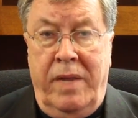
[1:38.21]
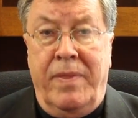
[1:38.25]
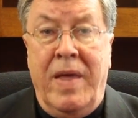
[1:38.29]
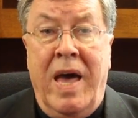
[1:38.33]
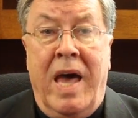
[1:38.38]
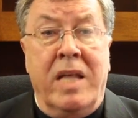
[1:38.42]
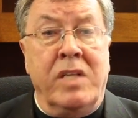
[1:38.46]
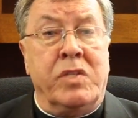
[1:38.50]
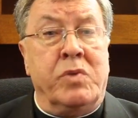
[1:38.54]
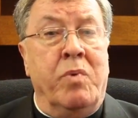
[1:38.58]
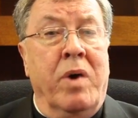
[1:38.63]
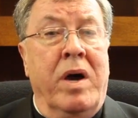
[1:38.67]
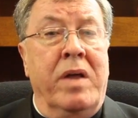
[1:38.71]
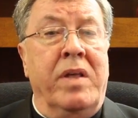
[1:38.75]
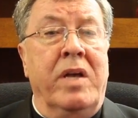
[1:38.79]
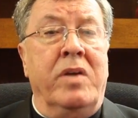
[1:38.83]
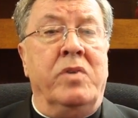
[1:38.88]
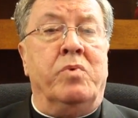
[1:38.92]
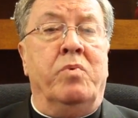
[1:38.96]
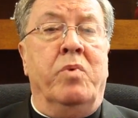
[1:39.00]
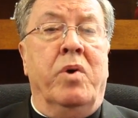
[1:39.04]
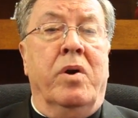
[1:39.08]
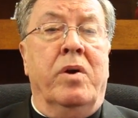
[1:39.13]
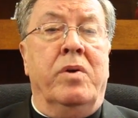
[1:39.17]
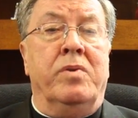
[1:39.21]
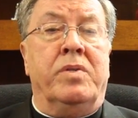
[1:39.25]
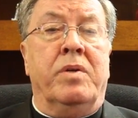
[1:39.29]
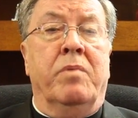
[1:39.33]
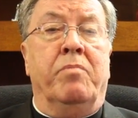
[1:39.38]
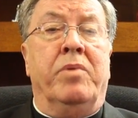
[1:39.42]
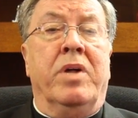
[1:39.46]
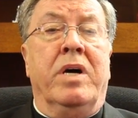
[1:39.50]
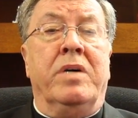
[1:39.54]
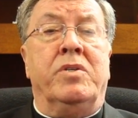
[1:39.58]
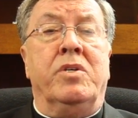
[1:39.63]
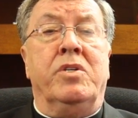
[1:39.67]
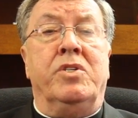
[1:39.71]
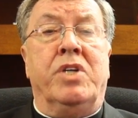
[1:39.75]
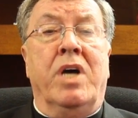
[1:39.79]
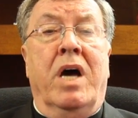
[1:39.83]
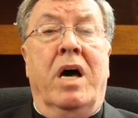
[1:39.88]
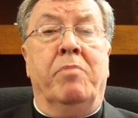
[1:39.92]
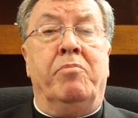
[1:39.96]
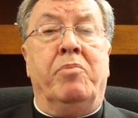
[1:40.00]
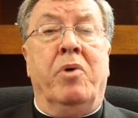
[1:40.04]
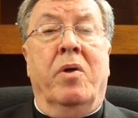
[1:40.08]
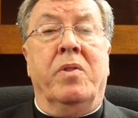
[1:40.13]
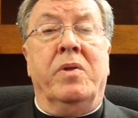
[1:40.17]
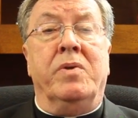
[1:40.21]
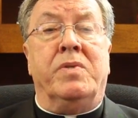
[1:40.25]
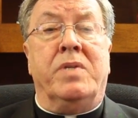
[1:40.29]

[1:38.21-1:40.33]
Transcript: And that is why these words of Blessed John Paul